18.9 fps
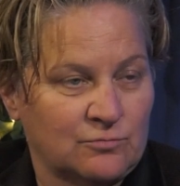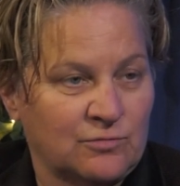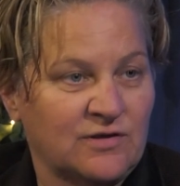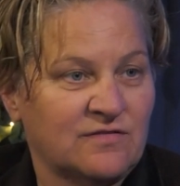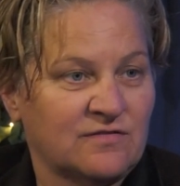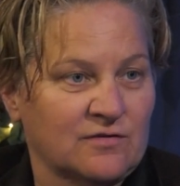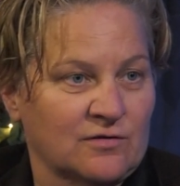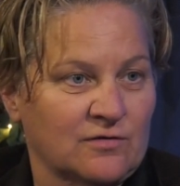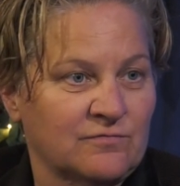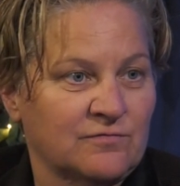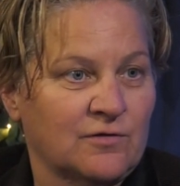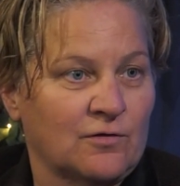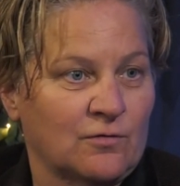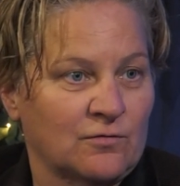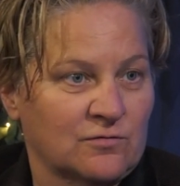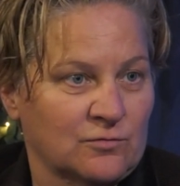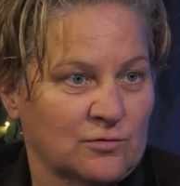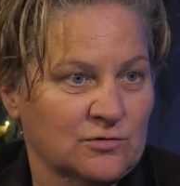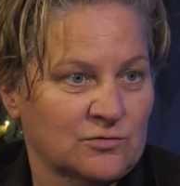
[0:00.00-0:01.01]
We serve
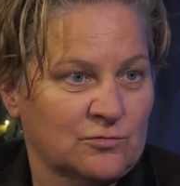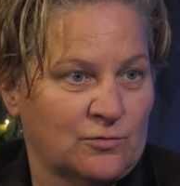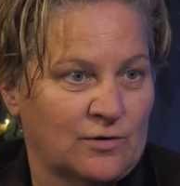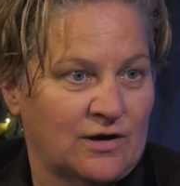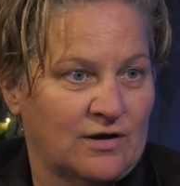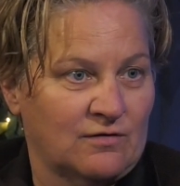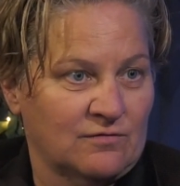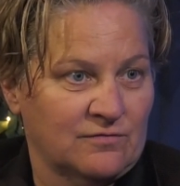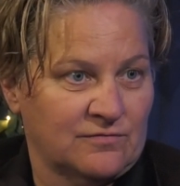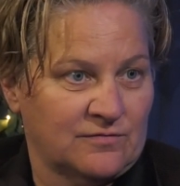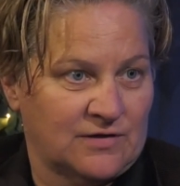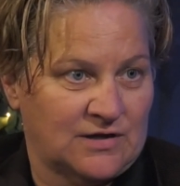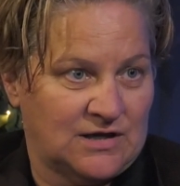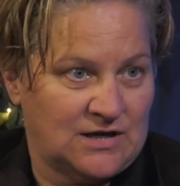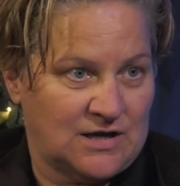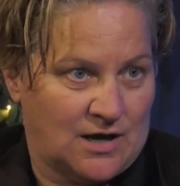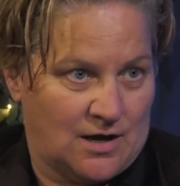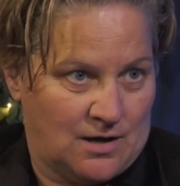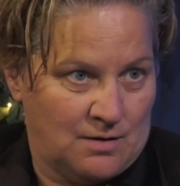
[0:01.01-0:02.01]
those who are 12
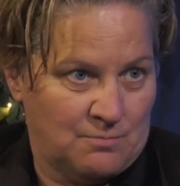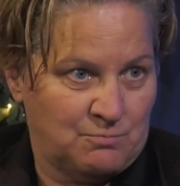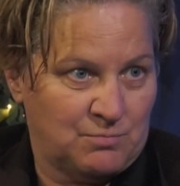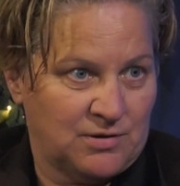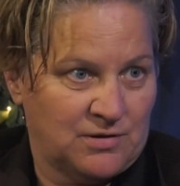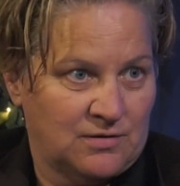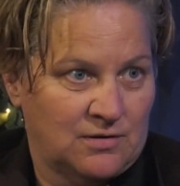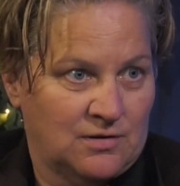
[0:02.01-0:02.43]
and up.